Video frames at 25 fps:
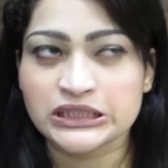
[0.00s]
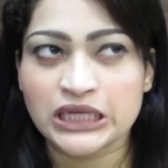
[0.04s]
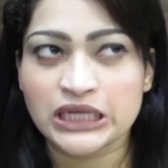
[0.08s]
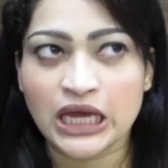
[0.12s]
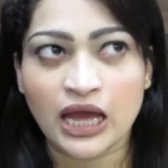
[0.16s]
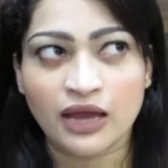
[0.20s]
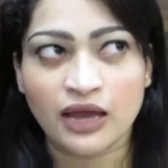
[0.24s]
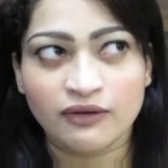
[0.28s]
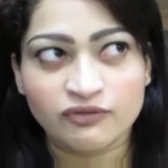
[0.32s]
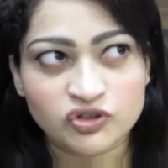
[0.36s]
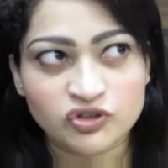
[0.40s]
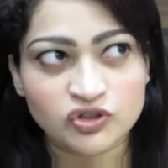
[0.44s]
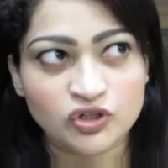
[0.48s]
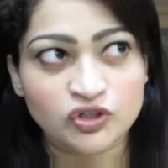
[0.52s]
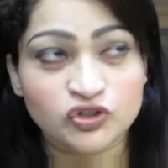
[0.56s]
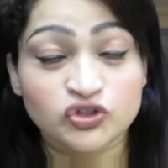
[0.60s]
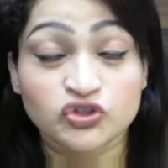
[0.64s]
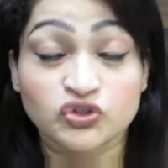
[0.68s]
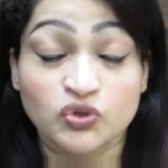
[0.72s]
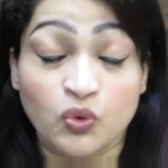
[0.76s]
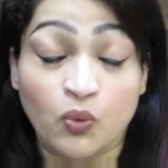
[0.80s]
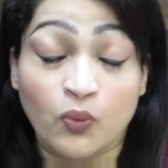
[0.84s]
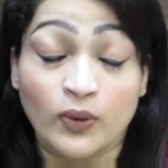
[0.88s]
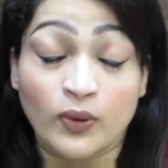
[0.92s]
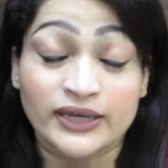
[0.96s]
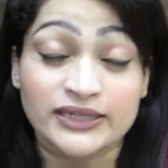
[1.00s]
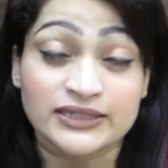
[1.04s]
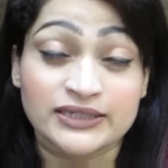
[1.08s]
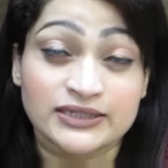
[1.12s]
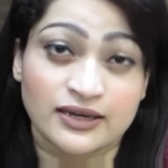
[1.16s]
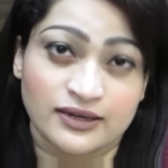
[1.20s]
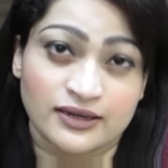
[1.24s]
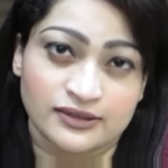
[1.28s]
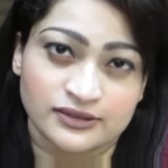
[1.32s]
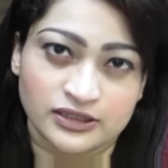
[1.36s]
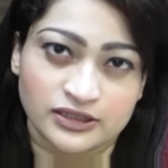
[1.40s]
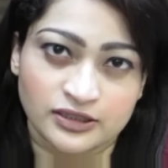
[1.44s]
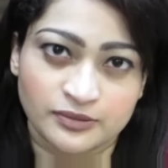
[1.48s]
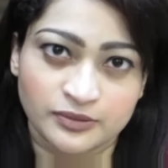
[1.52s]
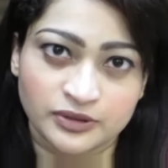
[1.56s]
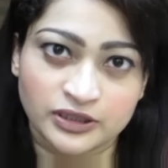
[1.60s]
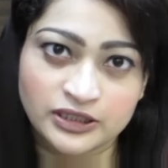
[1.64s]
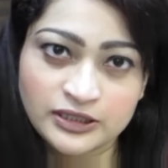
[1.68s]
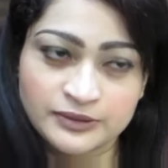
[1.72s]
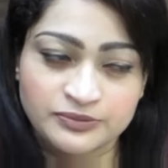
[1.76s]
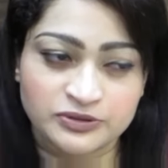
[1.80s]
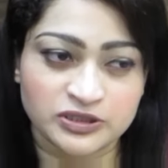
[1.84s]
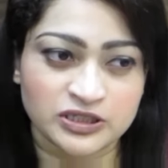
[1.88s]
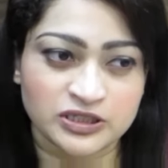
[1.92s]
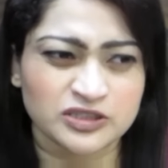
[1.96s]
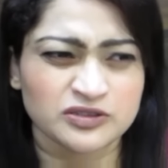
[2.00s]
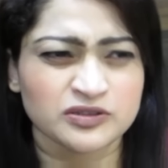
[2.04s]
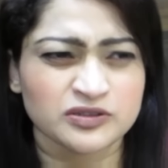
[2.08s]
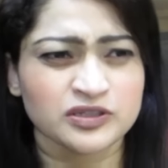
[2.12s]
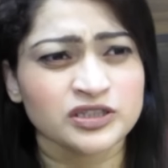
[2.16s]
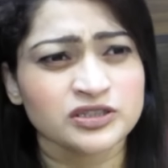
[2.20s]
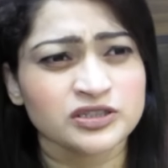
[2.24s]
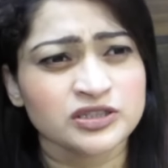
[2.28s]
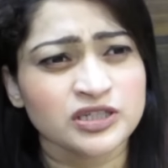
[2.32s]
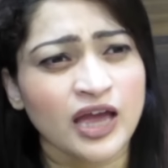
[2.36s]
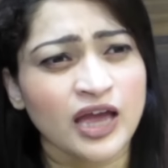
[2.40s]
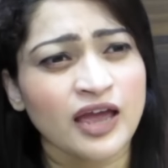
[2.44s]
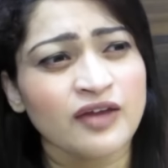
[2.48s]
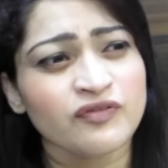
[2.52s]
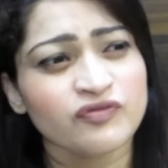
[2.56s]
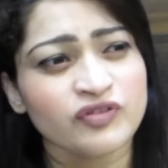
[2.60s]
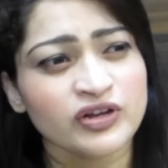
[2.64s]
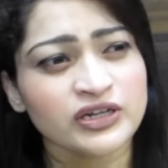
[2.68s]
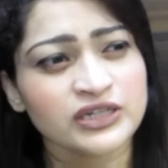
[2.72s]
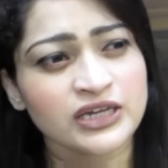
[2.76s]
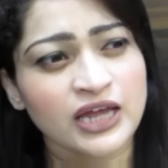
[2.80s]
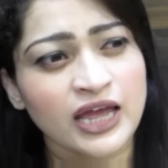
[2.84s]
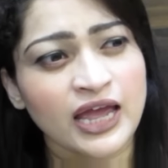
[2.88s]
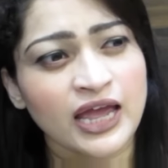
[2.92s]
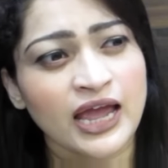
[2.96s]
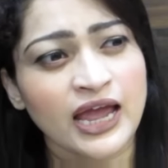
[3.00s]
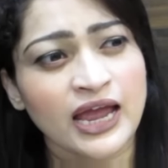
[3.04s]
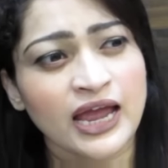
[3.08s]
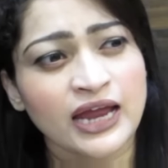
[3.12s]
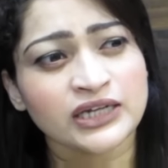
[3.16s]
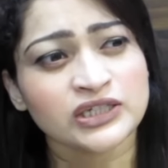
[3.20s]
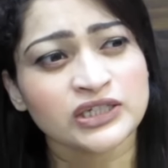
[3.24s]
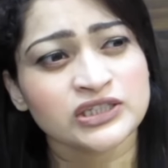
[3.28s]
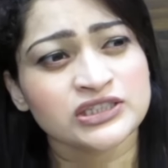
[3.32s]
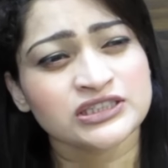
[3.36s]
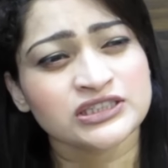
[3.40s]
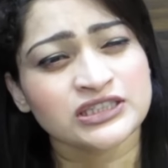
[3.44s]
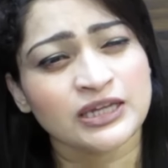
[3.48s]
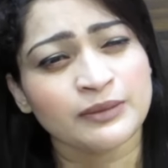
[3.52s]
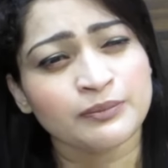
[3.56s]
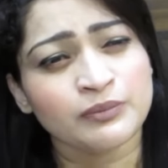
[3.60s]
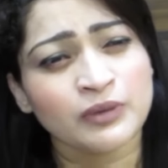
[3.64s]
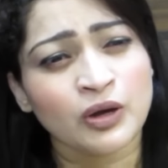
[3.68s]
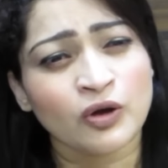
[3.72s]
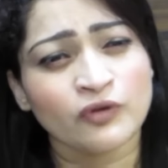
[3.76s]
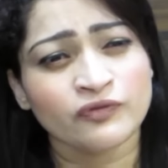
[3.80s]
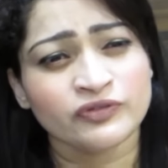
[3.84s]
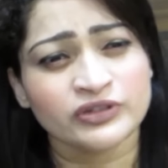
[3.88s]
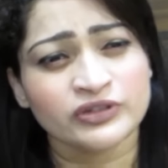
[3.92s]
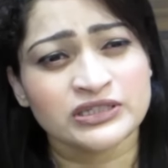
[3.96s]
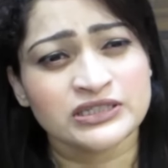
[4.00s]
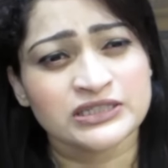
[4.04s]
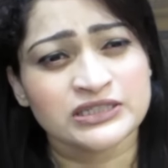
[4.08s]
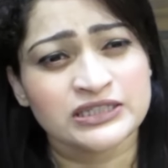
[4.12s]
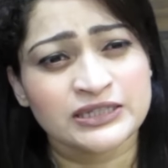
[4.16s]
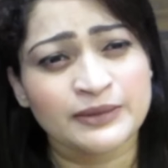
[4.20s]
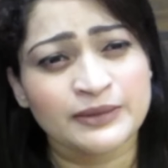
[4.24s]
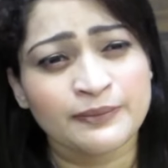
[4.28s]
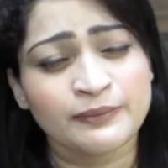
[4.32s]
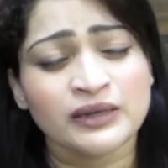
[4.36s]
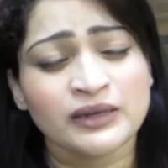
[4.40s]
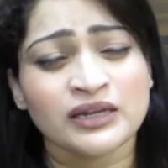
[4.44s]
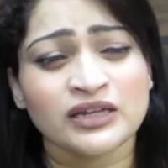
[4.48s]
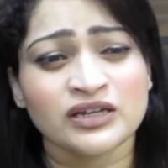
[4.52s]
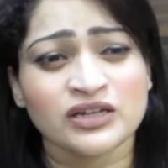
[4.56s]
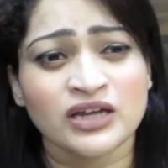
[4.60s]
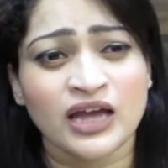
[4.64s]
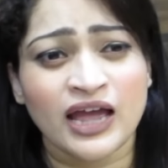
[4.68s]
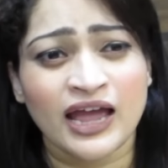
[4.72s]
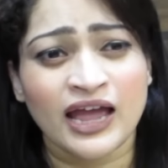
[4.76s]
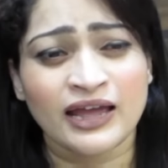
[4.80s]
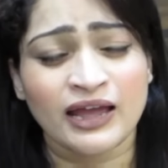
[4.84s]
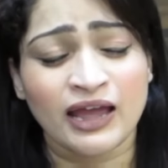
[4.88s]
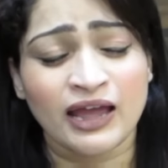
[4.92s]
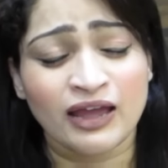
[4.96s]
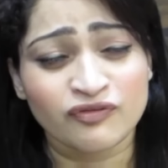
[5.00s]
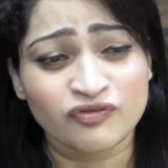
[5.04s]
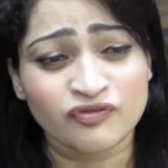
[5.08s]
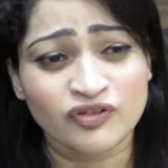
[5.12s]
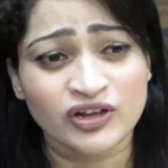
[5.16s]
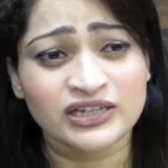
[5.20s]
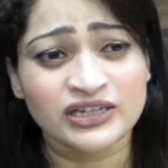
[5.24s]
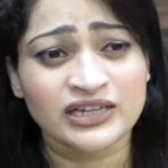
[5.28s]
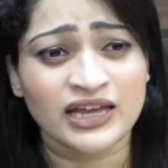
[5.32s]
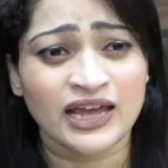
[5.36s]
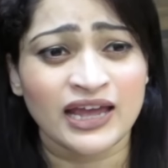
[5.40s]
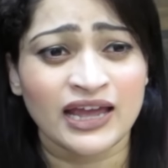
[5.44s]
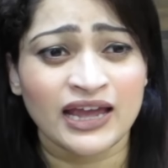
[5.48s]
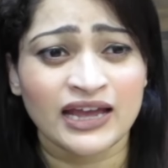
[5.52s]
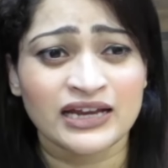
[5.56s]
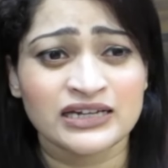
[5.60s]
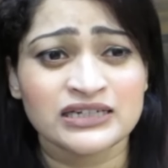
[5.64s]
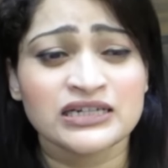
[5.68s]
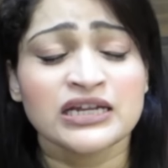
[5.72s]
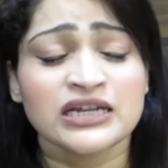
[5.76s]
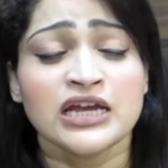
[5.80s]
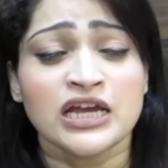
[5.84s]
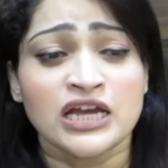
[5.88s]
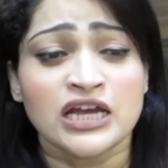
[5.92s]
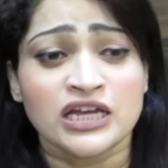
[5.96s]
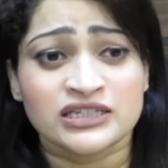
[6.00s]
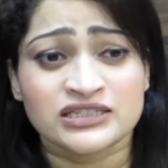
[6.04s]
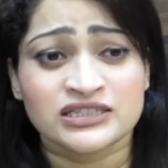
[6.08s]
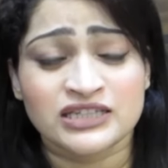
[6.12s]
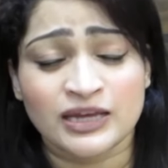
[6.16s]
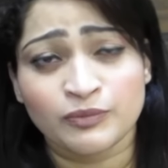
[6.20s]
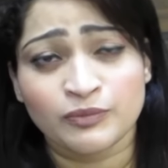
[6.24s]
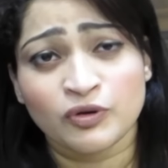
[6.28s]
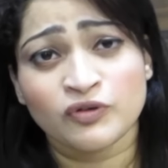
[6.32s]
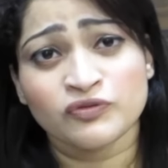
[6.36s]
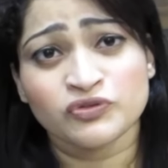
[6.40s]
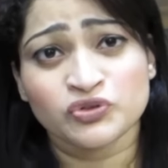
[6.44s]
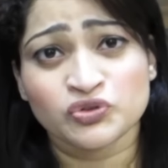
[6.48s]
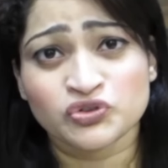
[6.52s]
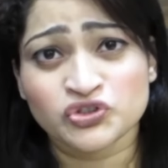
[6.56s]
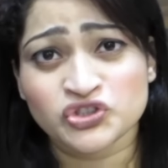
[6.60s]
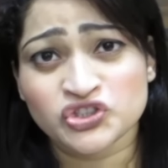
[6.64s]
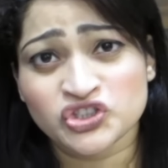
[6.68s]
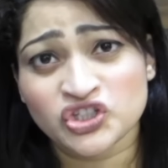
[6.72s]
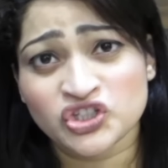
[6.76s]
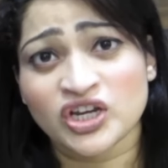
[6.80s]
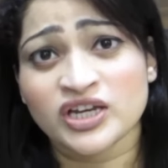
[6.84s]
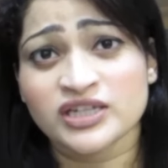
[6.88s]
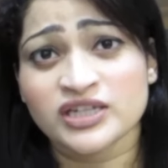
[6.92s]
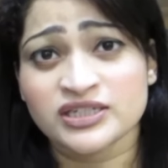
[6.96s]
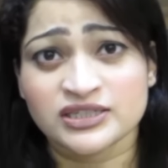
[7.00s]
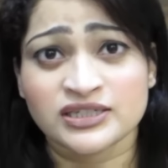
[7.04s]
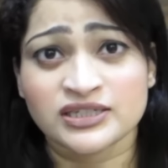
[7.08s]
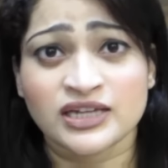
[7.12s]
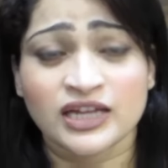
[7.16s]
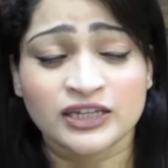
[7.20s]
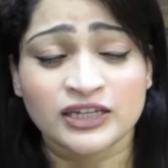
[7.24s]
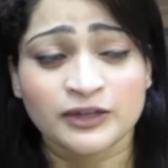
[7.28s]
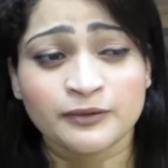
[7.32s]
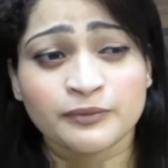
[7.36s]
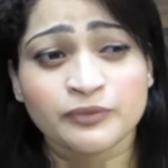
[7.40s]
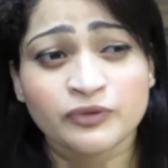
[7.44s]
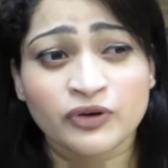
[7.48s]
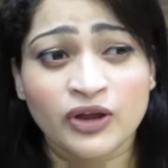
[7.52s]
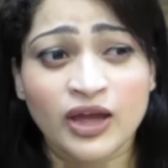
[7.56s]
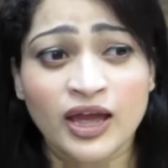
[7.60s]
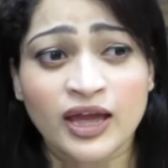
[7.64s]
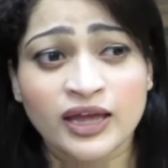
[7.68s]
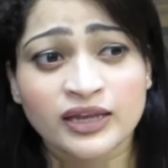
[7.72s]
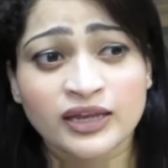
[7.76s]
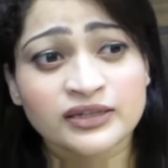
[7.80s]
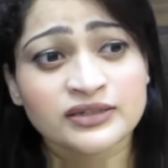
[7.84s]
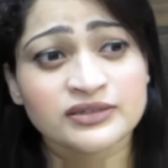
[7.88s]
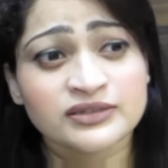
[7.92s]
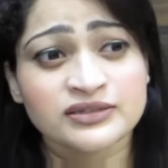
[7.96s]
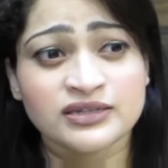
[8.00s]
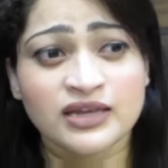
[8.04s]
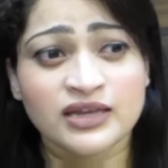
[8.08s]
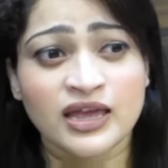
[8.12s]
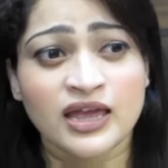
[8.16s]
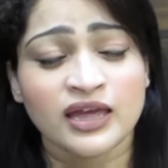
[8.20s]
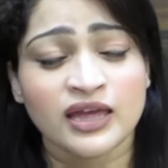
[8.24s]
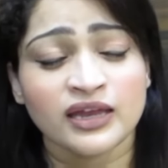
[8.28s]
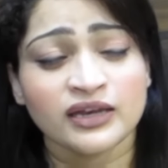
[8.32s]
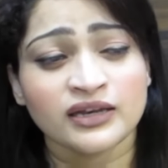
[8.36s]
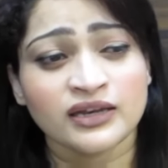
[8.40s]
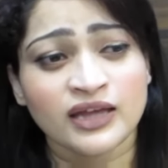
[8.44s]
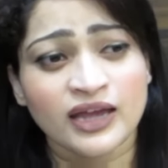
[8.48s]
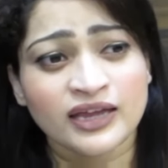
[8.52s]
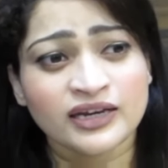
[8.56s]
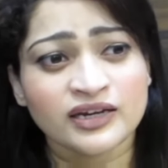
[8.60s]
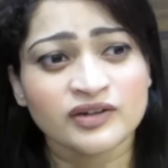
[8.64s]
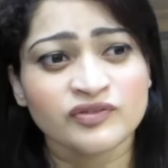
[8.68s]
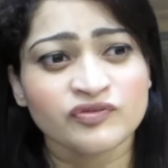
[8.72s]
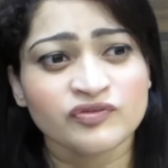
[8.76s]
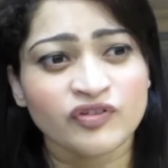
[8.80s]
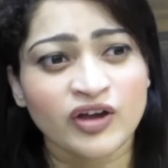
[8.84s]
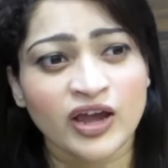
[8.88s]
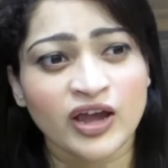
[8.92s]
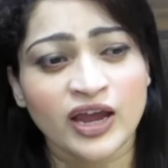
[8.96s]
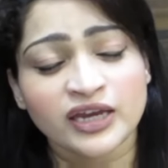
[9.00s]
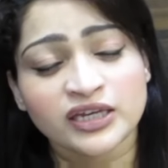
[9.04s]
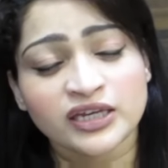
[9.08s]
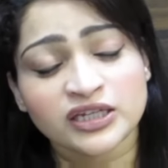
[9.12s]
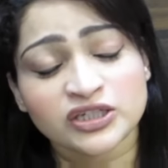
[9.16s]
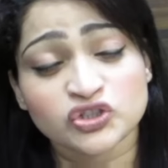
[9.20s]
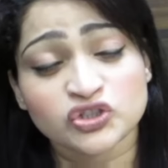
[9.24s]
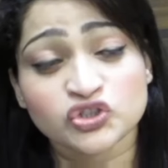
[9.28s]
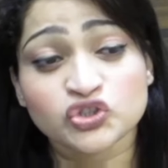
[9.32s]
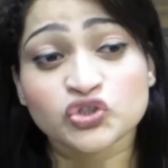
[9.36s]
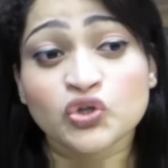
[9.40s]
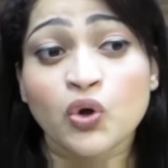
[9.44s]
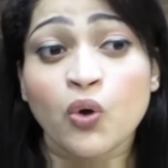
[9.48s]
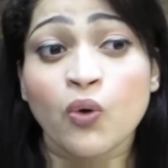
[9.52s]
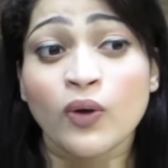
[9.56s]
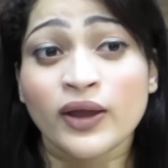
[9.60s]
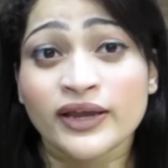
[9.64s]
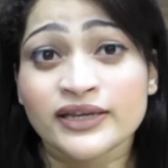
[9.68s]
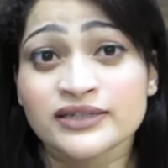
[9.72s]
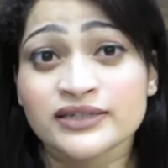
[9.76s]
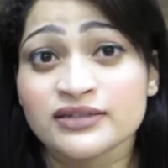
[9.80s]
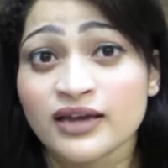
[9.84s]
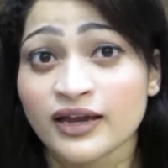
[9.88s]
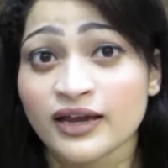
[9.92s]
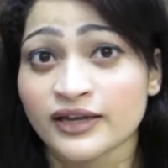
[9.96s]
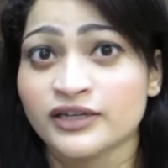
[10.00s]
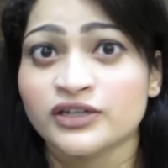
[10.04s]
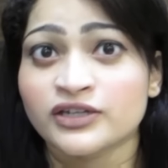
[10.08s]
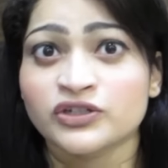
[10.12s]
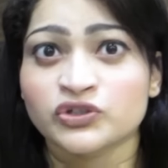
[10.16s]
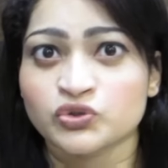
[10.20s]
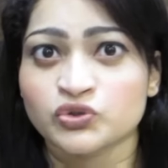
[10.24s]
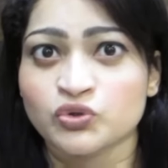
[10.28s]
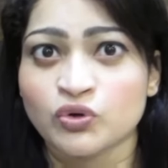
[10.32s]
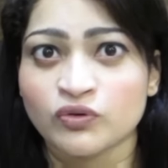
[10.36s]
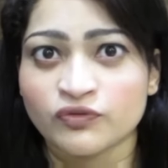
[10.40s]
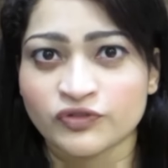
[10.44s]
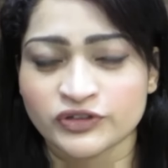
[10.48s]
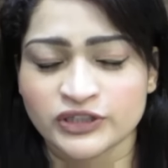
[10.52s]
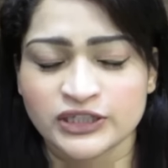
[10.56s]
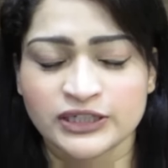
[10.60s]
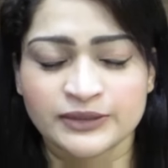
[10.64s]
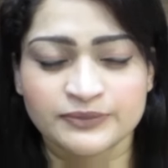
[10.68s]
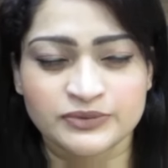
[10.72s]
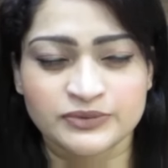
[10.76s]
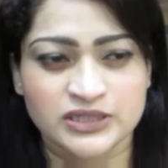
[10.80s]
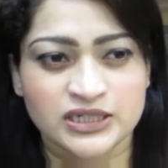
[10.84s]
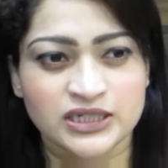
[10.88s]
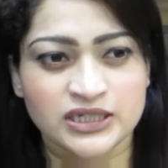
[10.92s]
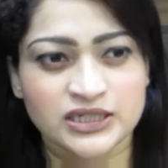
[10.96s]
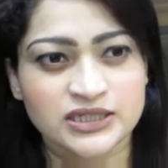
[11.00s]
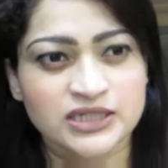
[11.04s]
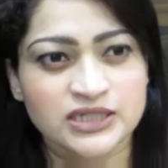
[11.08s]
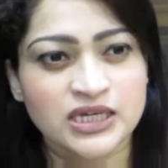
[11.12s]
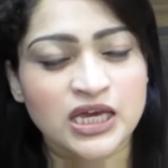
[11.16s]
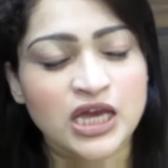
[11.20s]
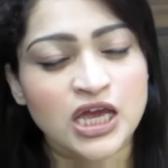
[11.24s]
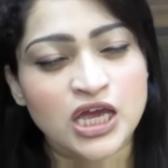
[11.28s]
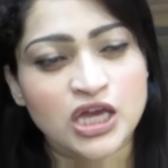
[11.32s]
I was not so excited about the lipsticks because I felt I had some of the similar, I felt I had some of those shades in other brands, and I didn't find it so exciting to go for the lipsticks.